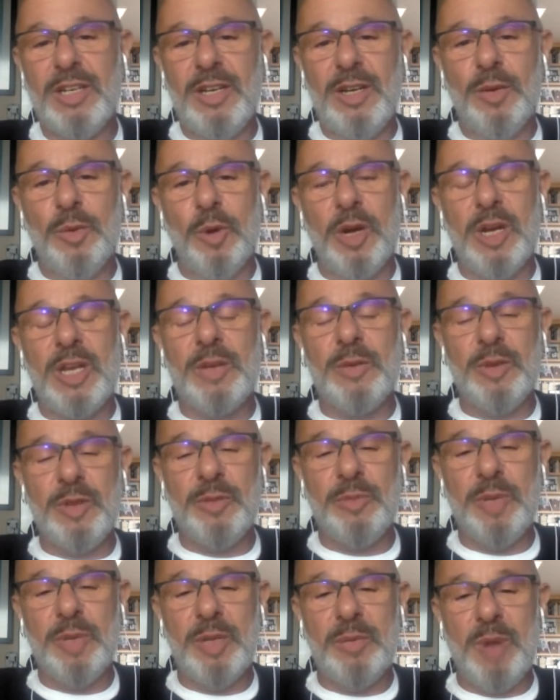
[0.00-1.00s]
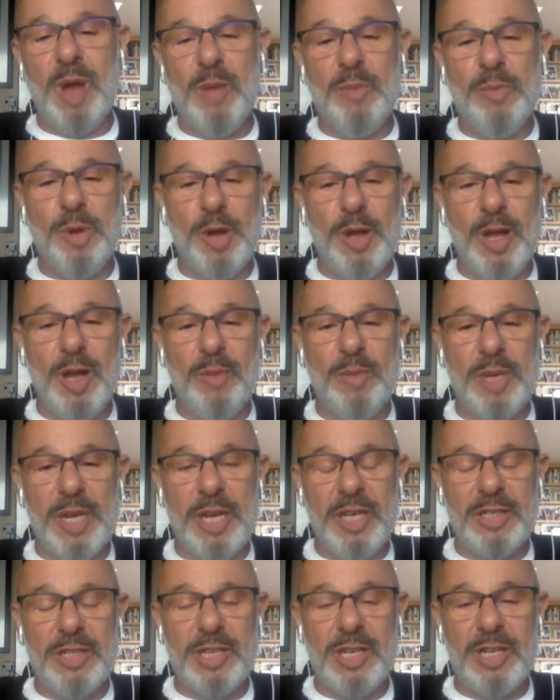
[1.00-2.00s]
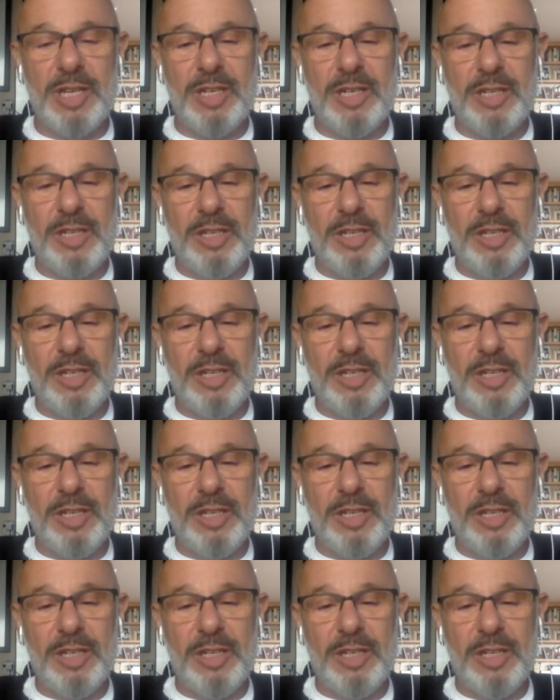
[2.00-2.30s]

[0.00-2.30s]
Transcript: working with me in my book company as a